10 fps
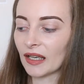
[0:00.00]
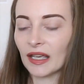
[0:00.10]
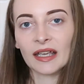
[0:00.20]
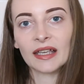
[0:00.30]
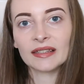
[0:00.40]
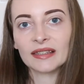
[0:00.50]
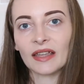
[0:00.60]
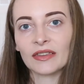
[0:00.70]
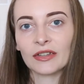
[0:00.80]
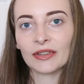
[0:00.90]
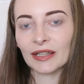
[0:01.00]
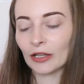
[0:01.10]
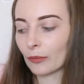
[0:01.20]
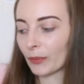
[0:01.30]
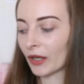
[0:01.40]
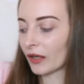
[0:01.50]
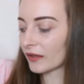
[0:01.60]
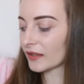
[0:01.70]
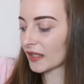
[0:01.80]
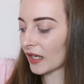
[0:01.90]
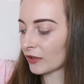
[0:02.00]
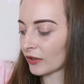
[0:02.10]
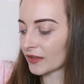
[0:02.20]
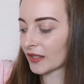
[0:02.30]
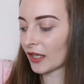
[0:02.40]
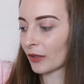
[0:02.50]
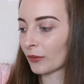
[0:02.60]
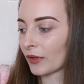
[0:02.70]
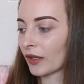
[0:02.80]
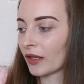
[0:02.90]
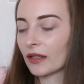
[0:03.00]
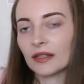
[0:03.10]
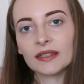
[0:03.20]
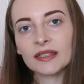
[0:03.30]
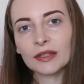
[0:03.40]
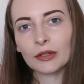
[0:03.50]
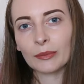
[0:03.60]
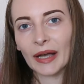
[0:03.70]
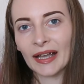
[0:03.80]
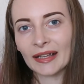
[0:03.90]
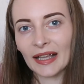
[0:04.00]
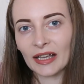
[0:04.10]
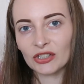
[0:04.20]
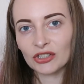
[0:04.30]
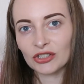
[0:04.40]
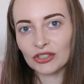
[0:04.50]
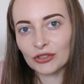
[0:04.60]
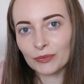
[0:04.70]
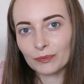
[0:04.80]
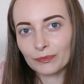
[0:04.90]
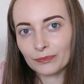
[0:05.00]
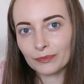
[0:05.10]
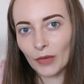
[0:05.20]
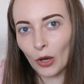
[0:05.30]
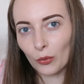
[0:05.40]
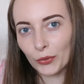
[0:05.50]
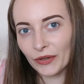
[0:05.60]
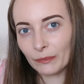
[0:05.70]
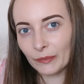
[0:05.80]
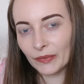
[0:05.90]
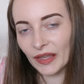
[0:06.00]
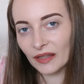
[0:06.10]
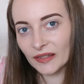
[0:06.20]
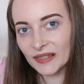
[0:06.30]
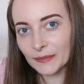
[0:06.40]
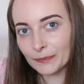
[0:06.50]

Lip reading: is the other little box, and also some eyelash holder things,